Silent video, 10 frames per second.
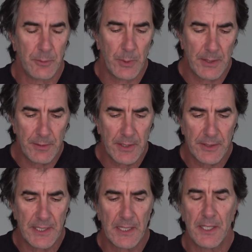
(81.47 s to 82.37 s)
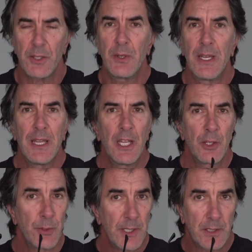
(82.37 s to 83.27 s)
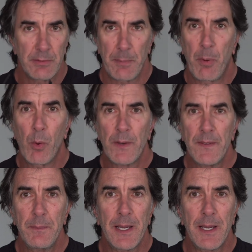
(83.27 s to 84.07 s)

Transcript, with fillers: Whatever they're telling you, you need to report them.